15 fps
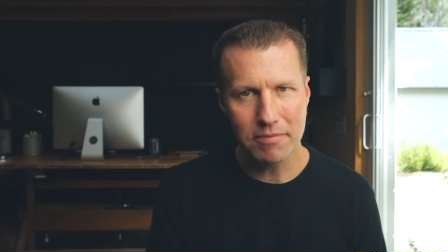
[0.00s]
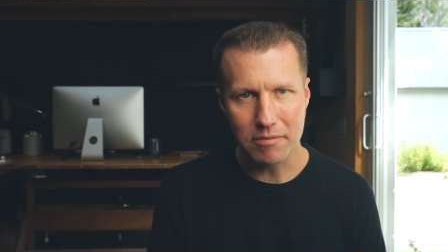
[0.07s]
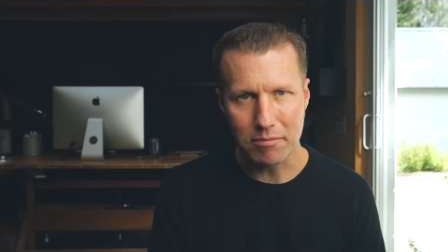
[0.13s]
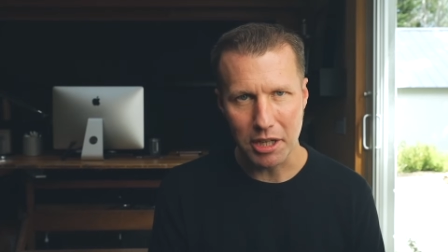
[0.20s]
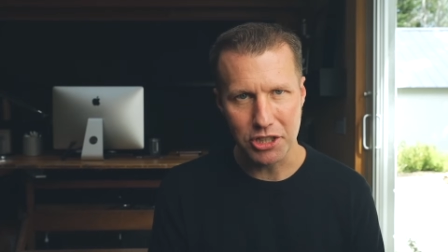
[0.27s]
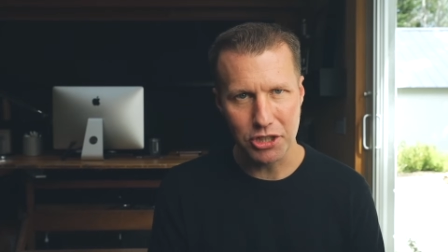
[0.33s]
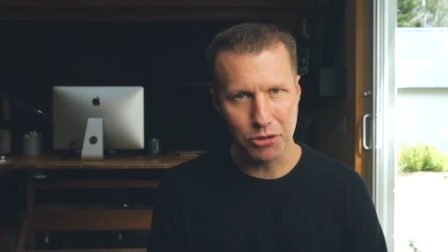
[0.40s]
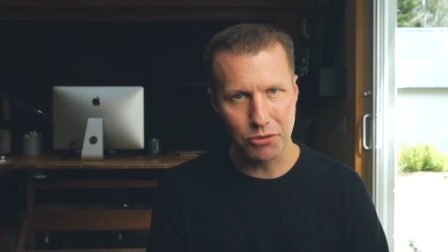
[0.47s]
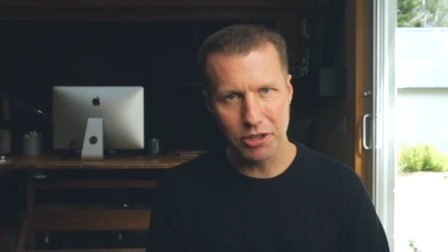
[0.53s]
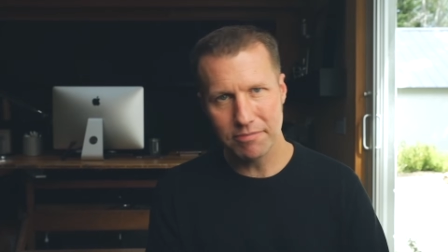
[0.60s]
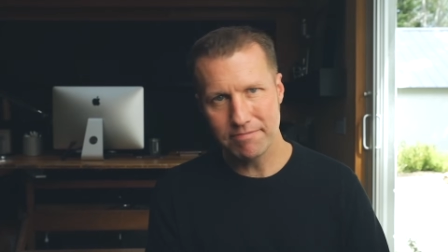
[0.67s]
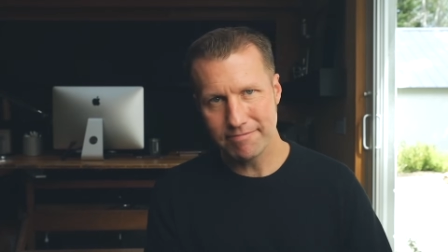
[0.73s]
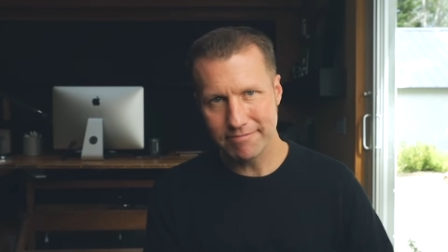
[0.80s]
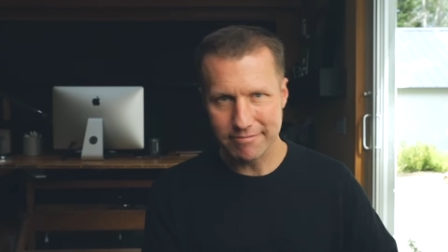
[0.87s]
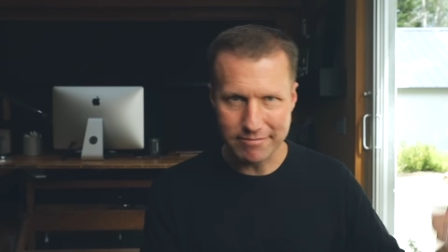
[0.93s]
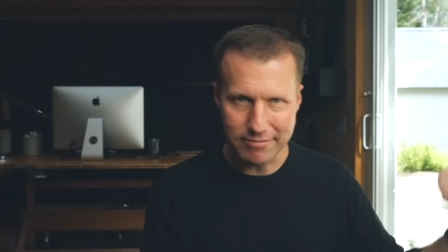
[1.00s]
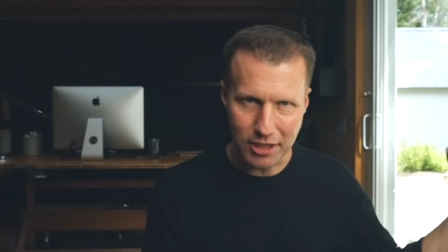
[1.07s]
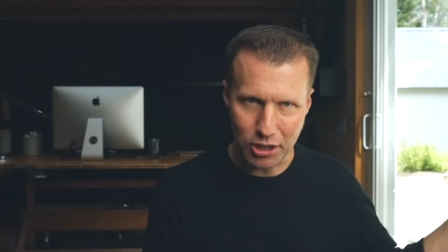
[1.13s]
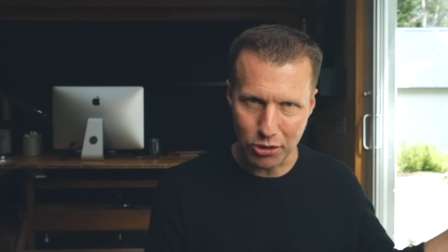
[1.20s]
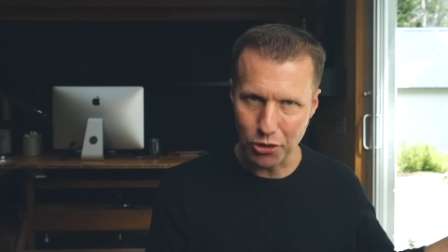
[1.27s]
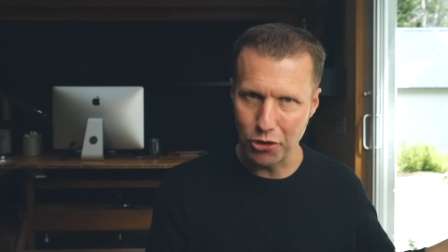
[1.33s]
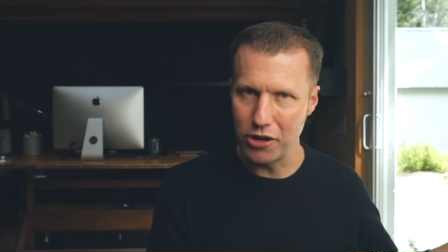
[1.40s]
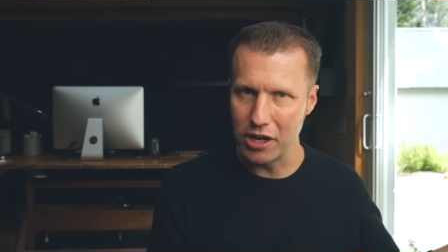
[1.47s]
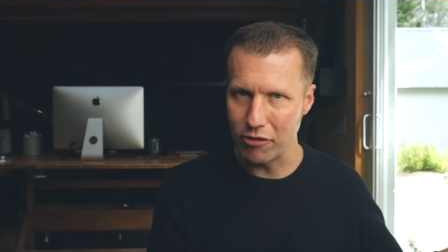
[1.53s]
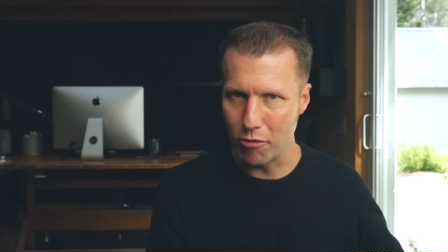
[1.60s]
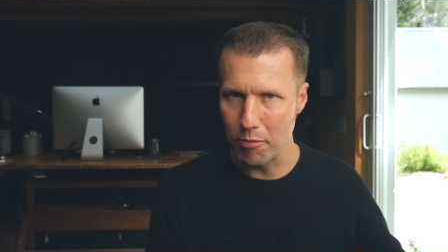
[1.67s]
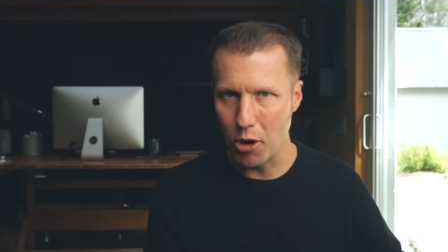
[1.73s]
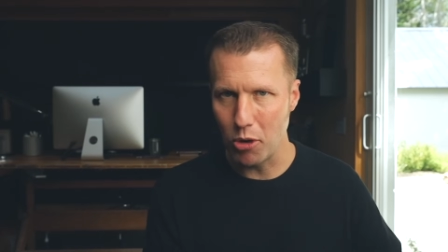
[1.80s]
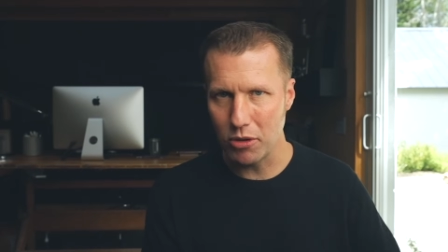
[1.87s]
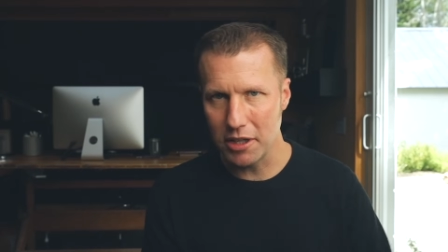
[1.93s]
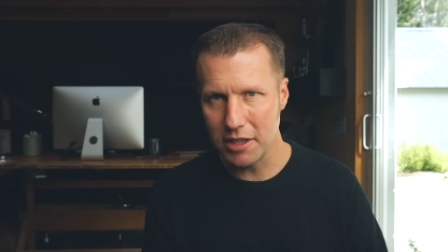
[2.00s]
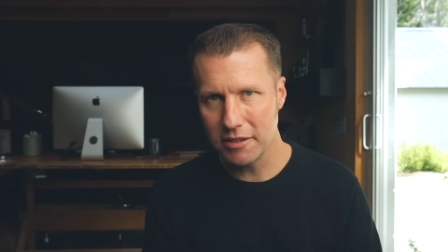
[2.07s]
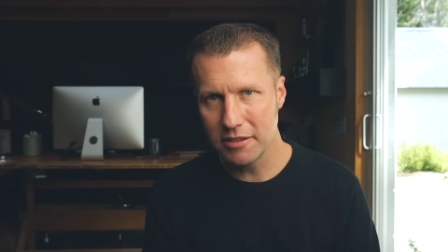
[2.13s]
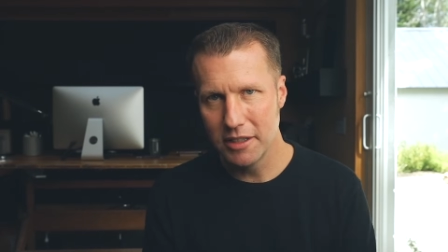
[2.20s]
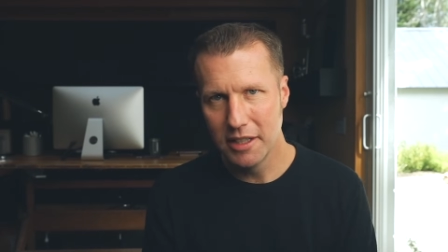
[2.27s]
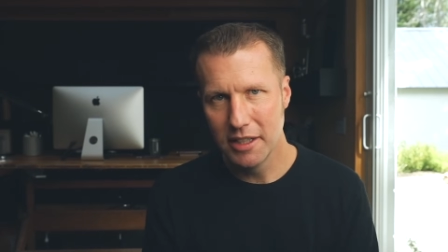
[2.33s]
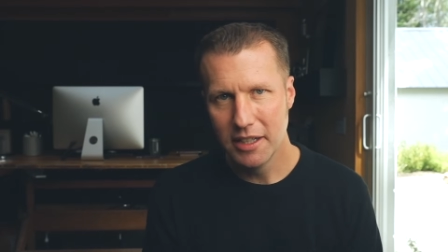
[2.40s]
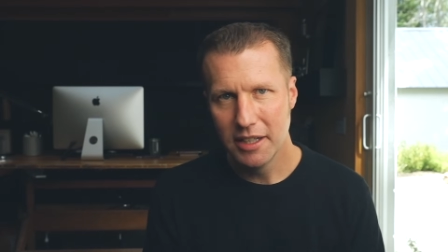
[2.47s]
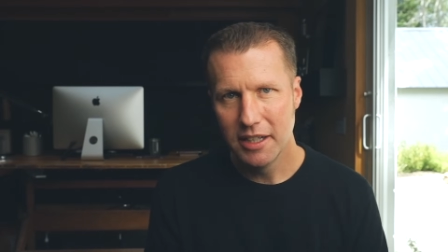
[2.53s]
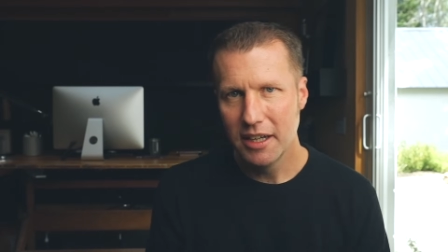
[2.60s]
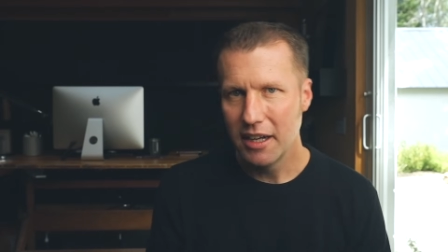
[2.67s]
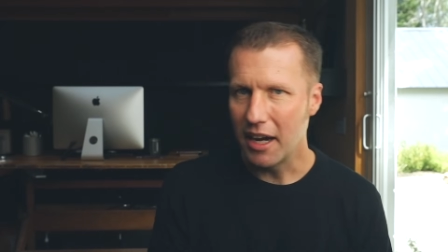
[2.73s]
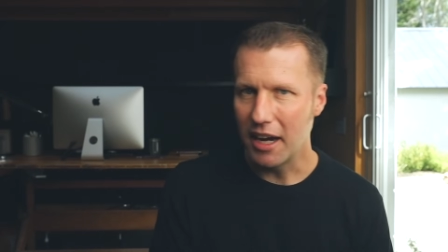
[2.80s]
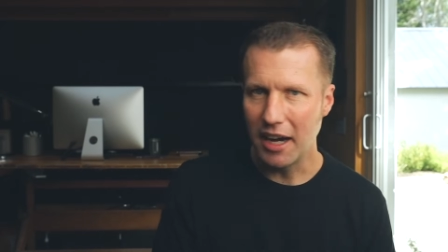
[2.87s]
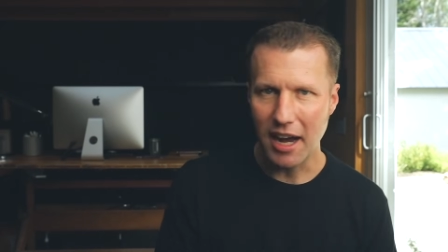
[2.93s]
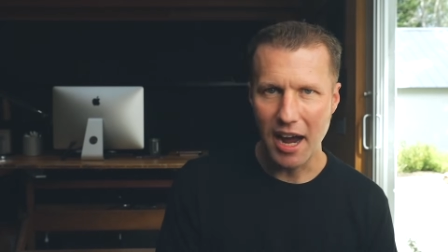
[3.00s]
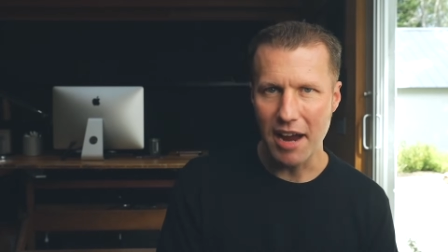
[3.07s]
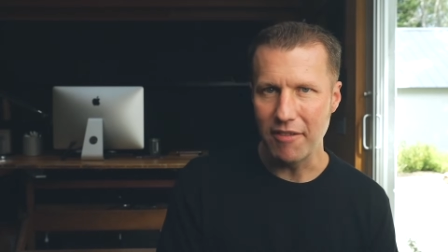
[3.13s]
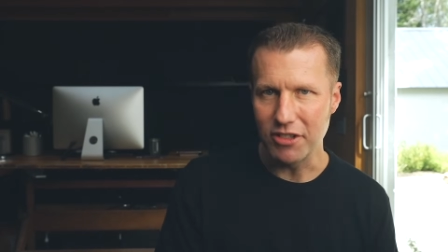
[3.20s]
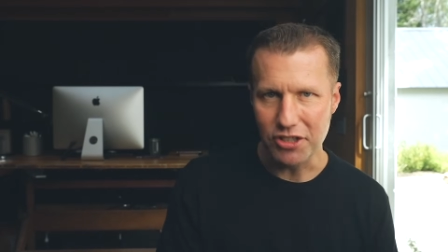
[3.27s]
My children, they're learning remotely. Uh, I have a